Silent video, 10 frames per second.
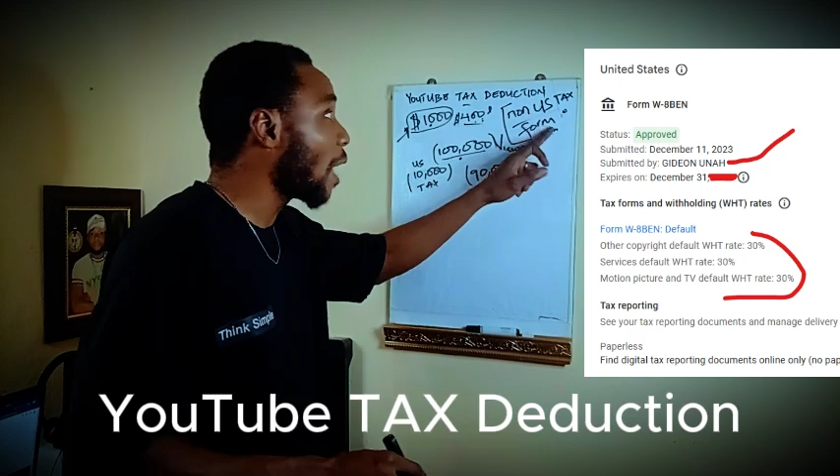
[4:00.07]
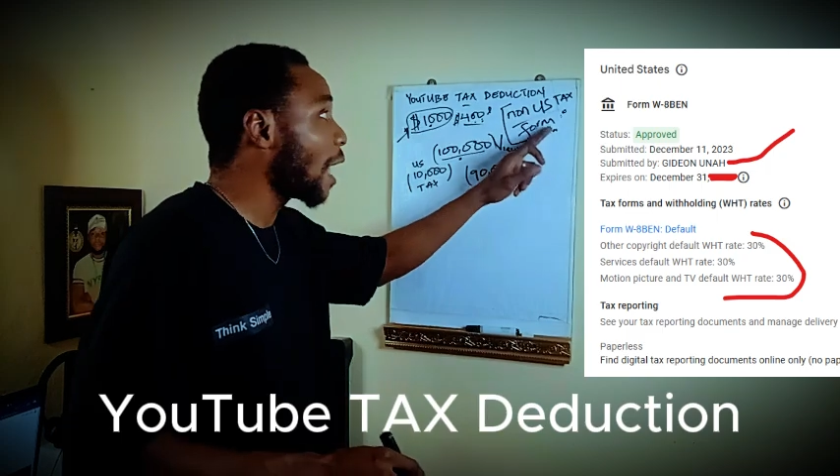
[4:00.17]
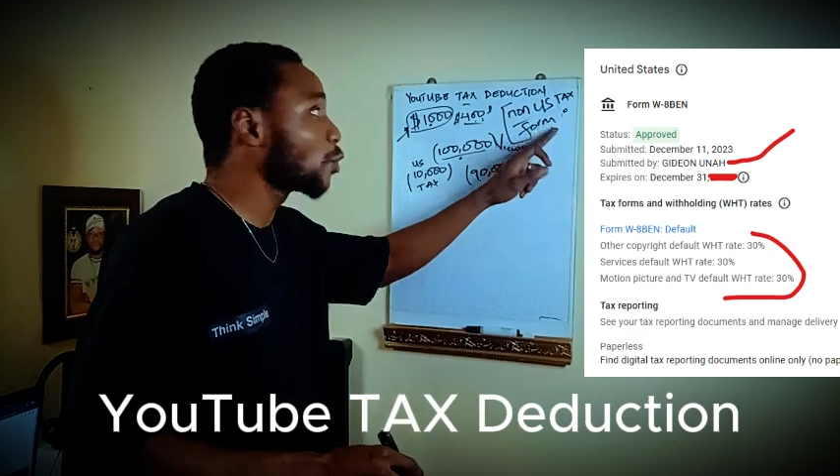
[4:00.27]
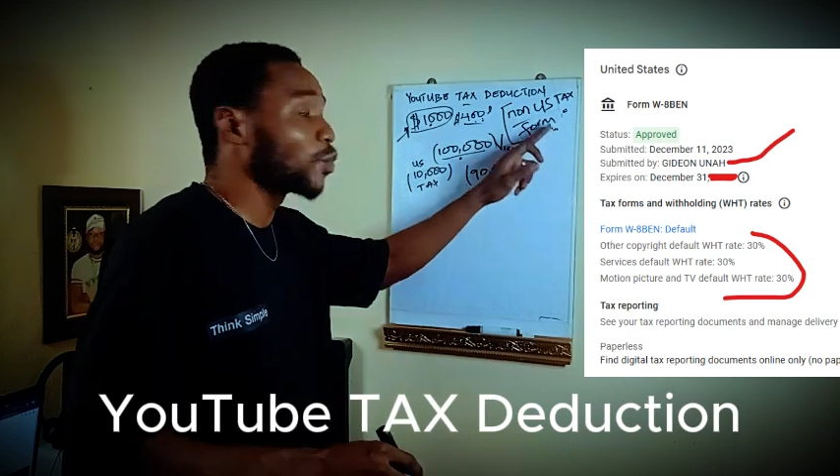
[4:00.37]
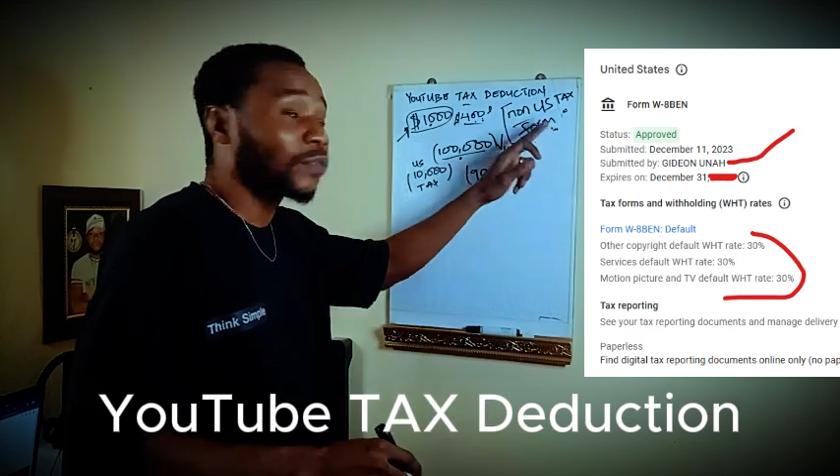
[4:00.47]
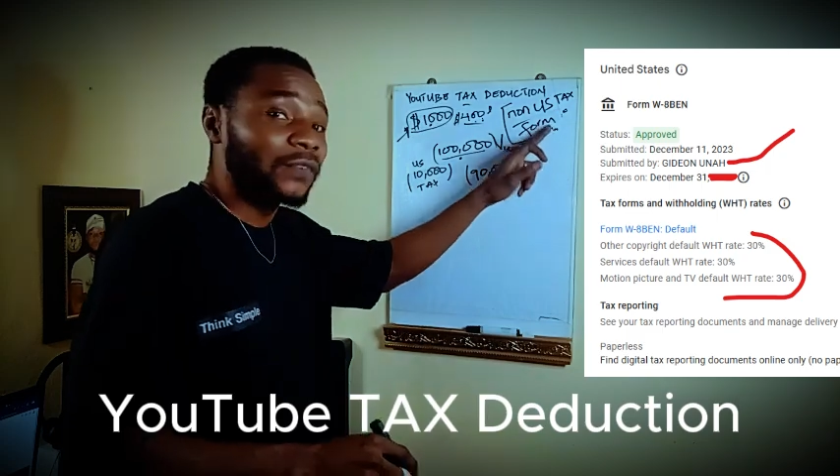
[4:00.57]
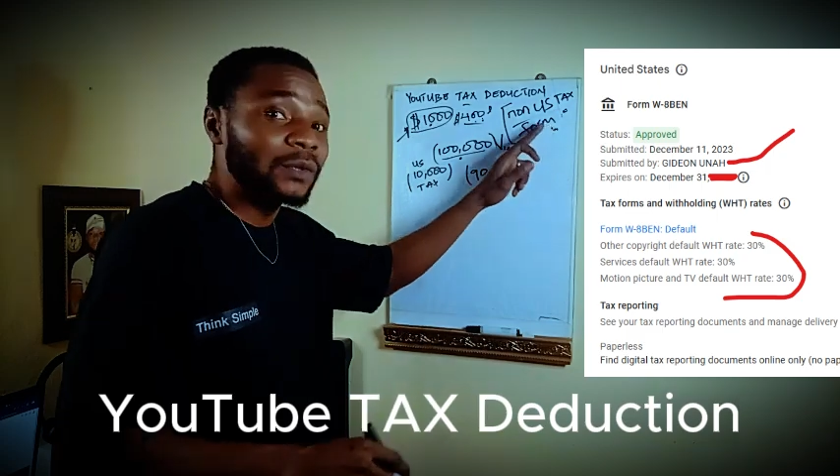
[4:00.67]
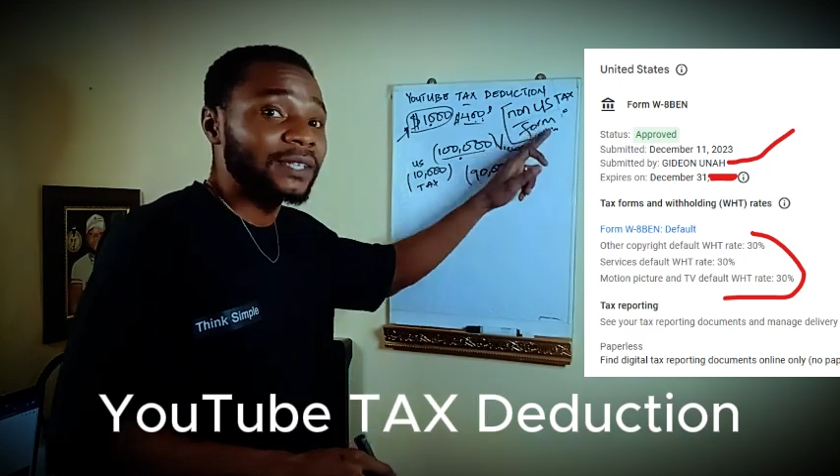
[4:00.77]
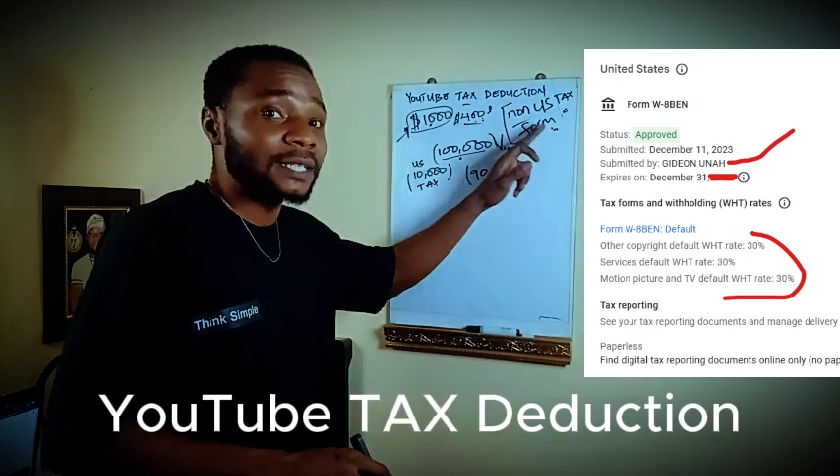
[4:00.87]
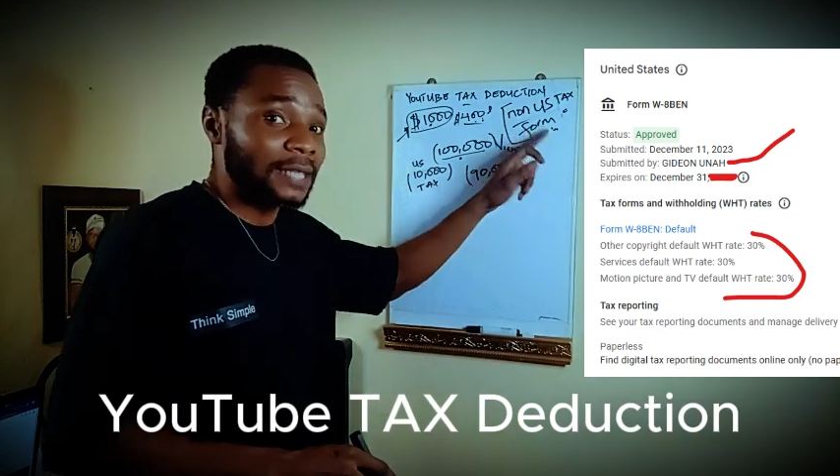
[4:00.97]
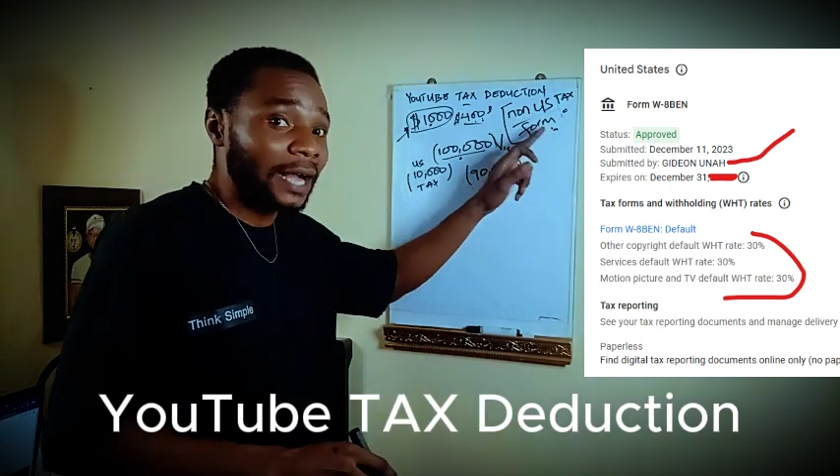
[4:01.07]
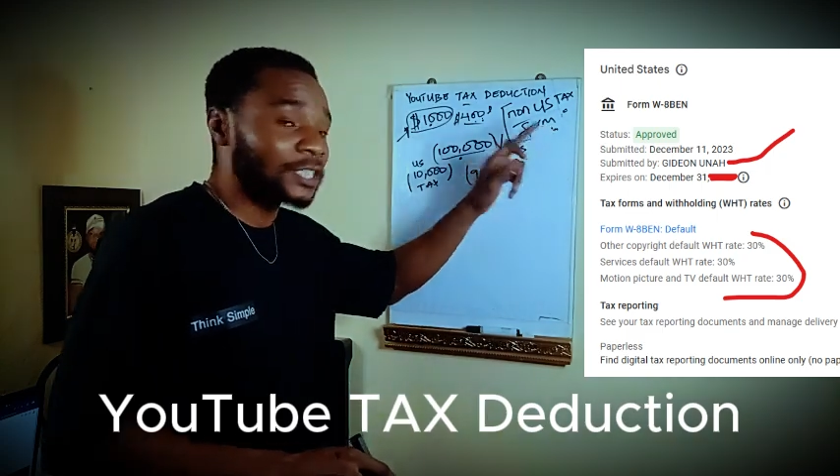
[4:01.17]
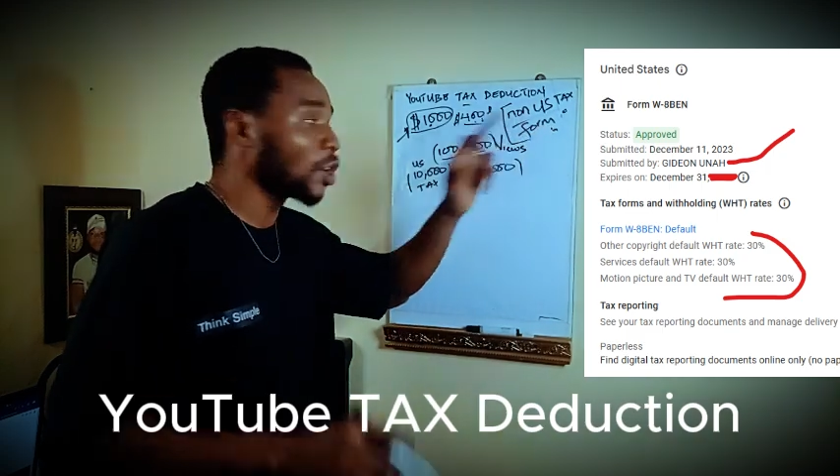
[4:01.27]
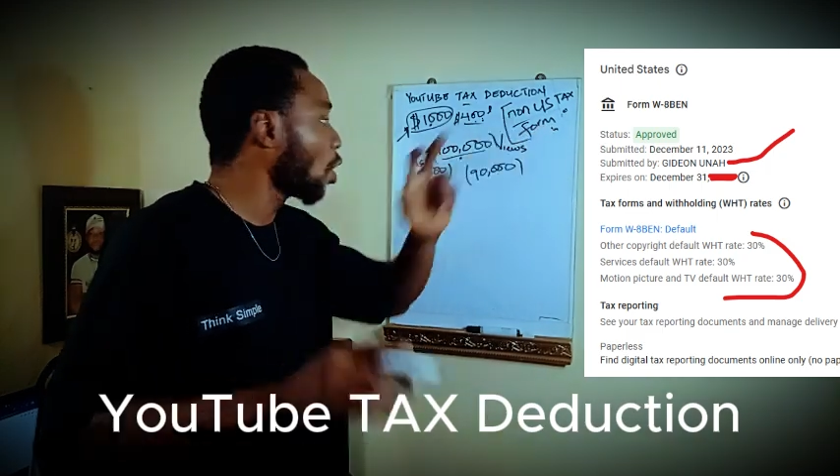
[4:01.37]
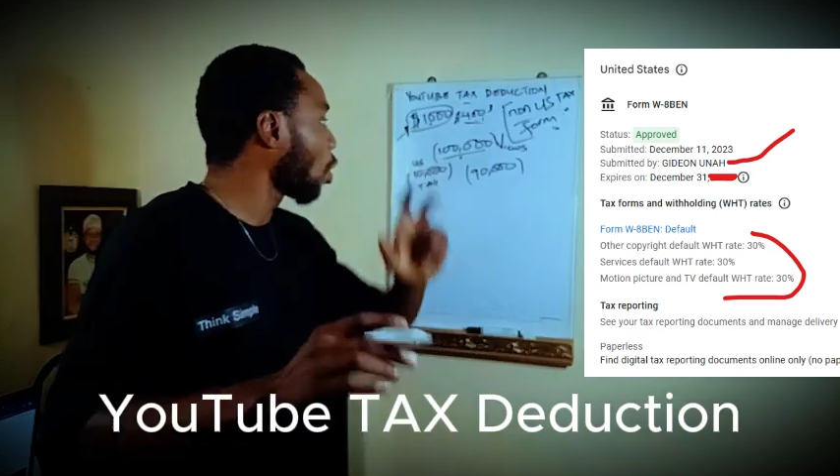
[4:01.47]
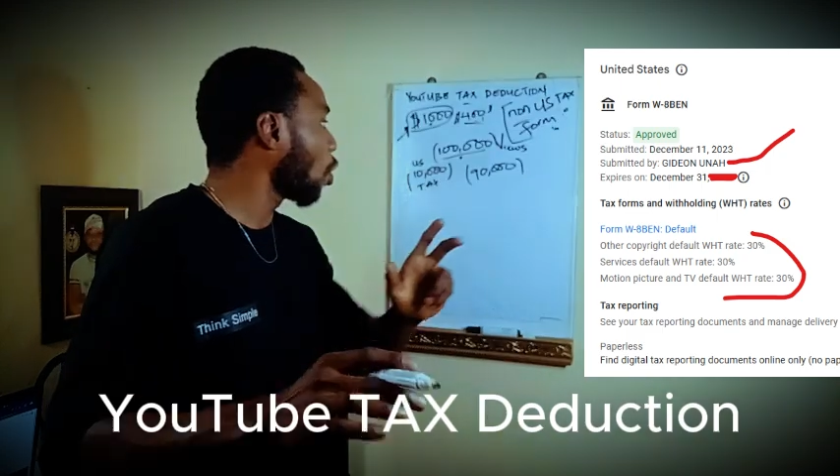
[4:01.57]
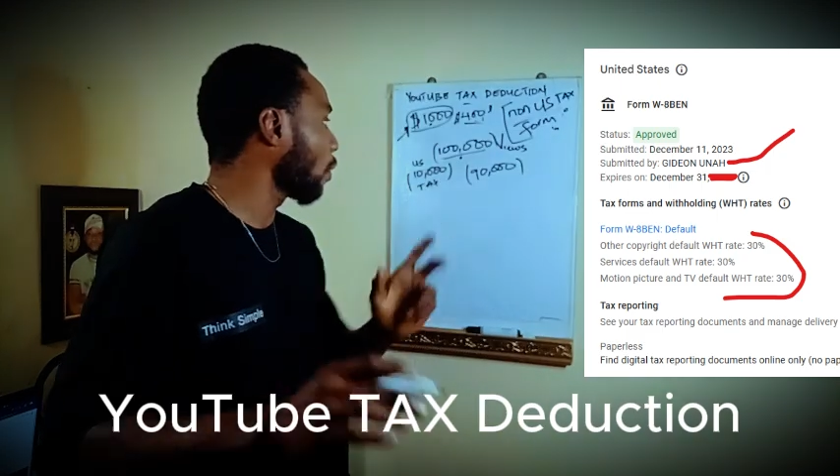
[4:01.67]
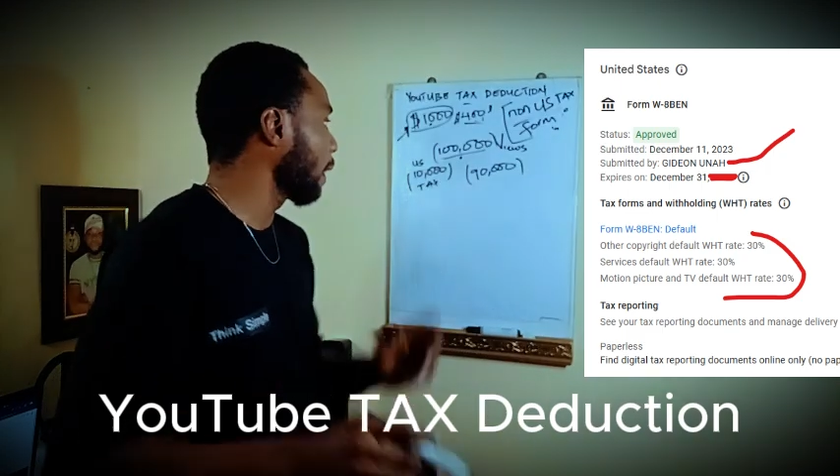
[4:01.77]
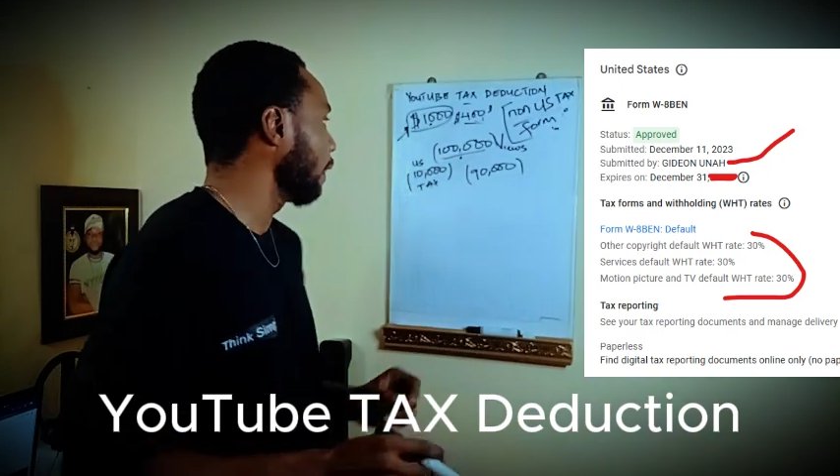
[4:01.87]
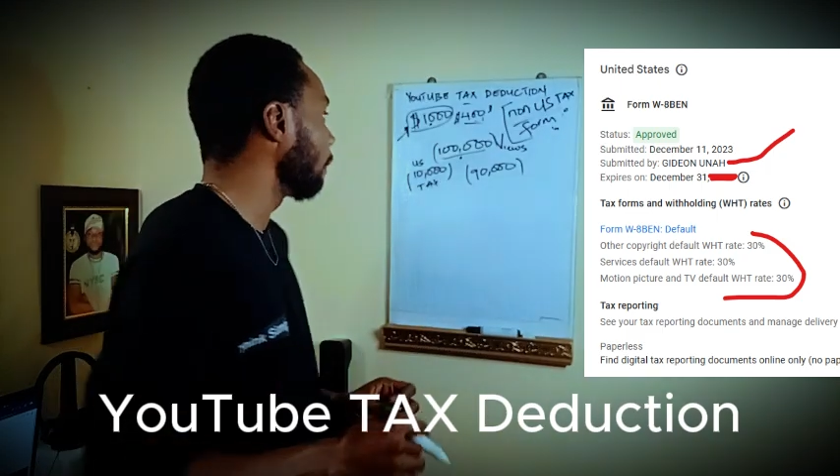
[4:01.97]
how to fill this tax
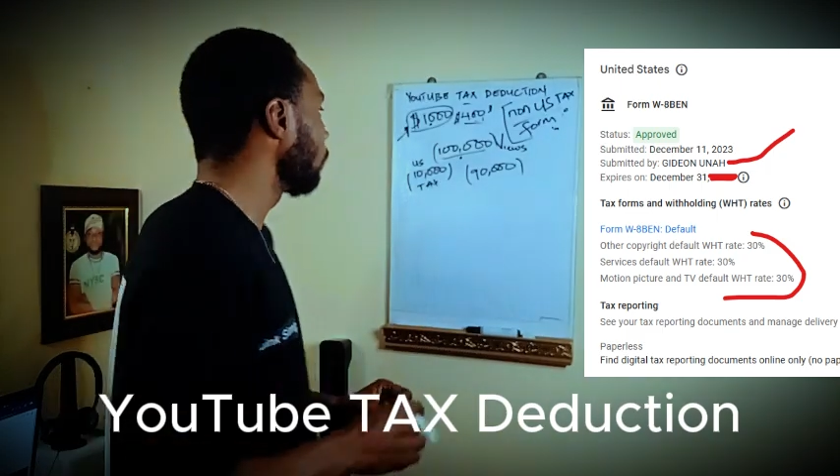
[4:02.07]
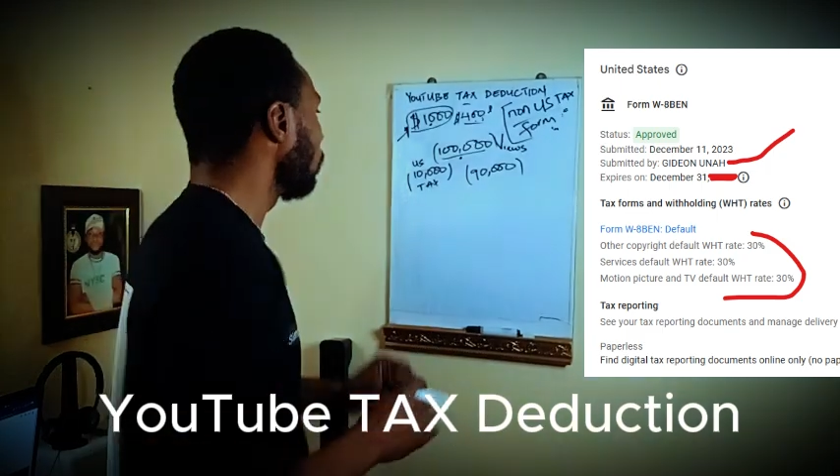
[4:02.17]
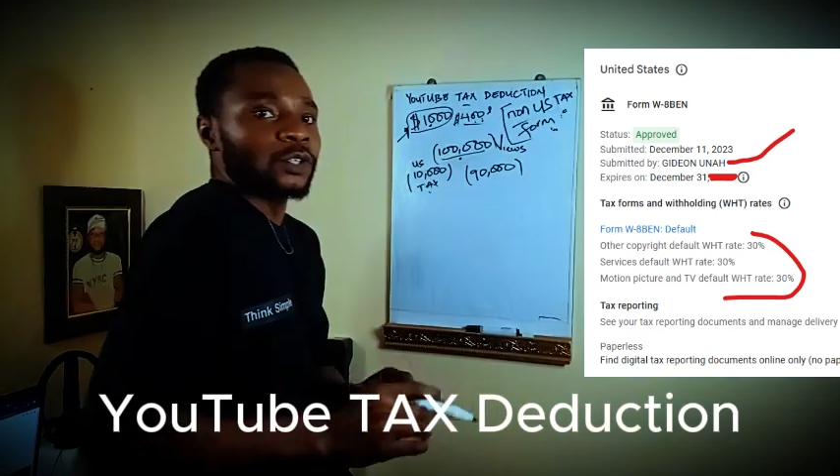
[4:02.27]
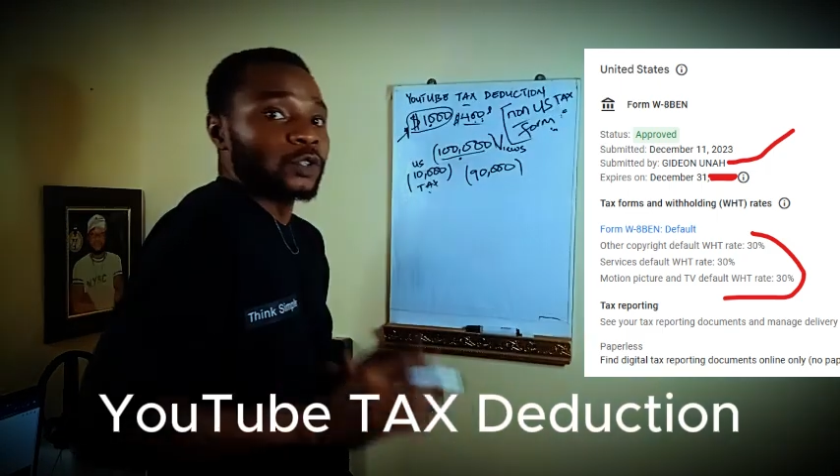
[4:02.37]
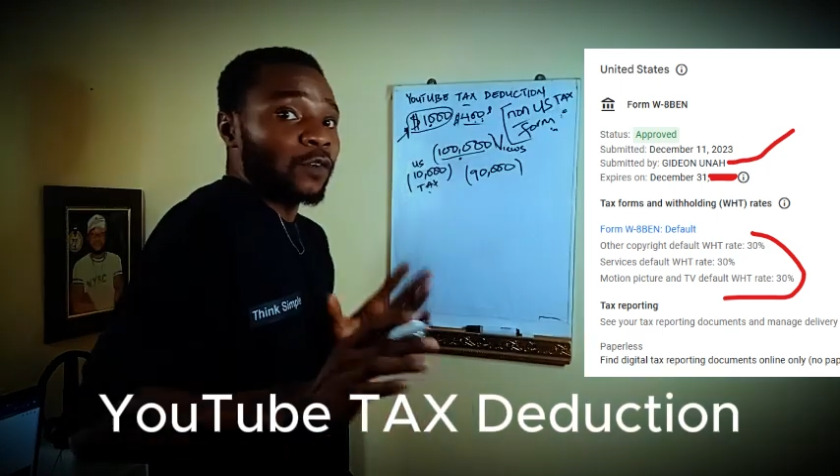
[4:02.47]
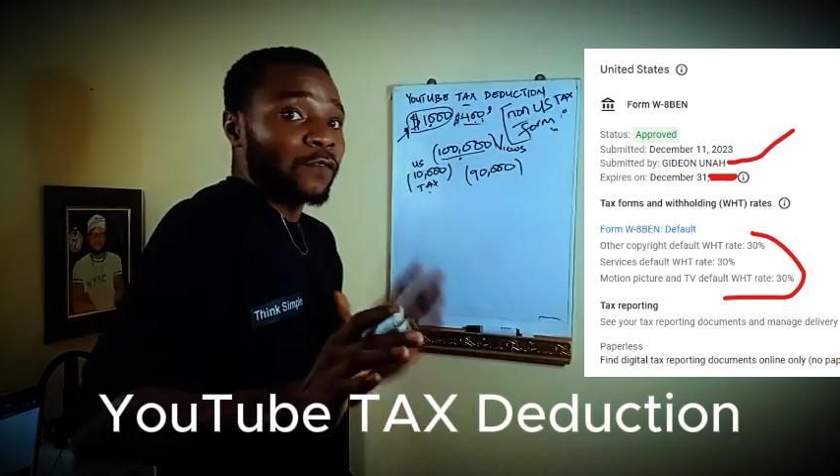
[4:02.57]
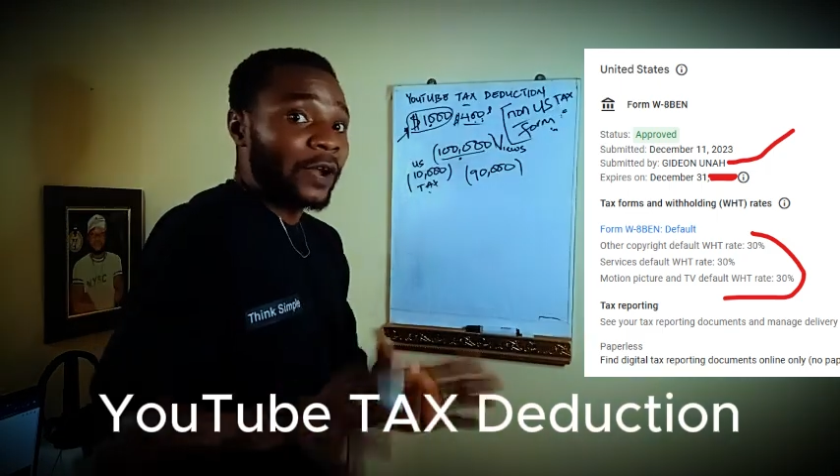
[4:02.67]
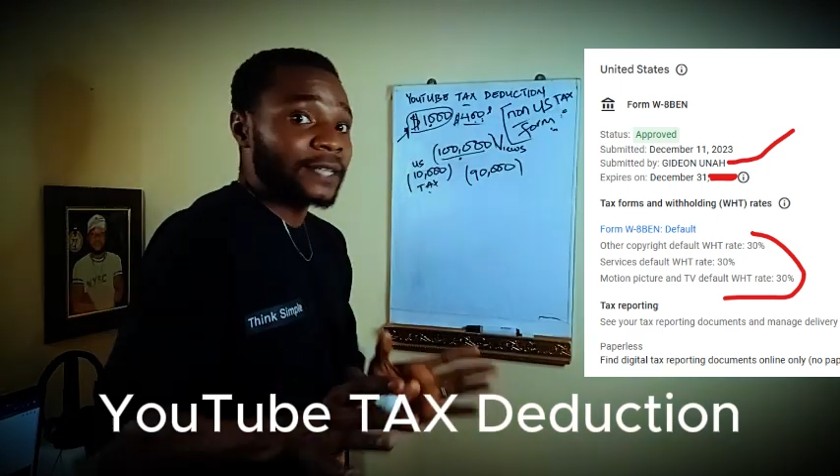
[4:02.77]
correctly. So for